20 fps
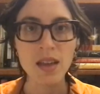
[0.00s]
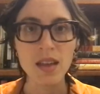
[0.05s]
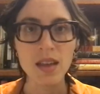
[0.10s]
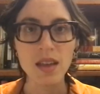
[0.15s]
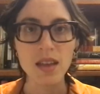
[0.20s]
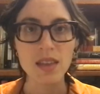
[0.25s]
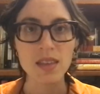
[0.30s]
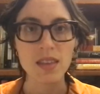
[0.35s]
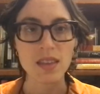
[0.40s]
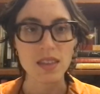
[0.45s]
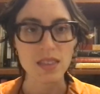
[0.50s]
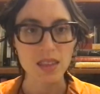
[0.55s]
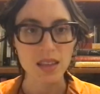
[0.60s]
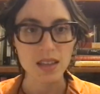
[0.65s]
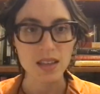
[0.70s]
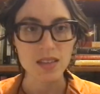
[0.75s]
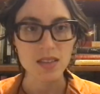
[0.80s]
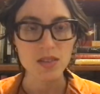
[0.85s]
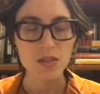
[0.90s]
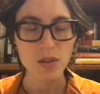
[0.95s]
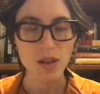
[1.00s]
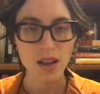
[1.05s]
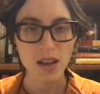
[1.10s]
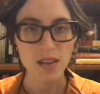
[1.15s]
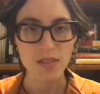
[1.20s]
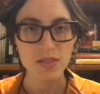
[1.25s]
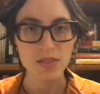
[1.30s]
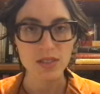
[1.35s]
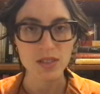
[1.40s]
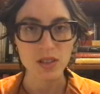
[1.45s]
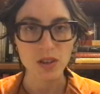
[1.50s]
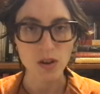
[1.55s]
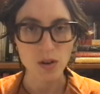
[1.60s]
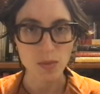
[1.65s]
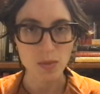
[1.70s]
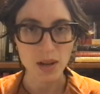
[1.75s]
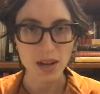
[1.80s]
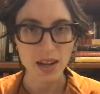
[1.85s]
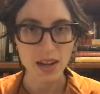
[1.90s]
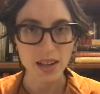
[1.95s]
the things you have to go
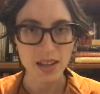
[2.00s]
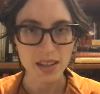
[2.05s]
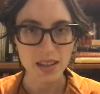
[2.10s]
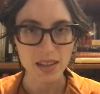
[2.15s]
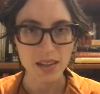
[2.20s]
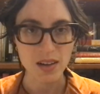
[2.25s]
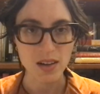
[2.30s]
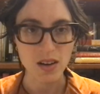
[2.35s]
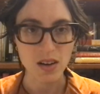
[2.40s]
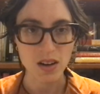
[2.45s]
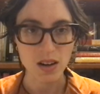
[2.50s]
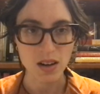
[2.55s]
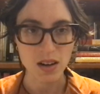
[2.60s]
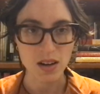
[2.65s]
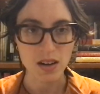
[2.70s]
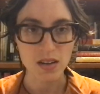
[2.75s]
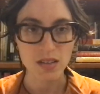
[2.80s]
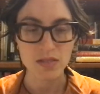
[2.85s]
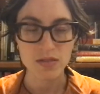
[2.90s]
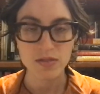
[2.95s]
by are,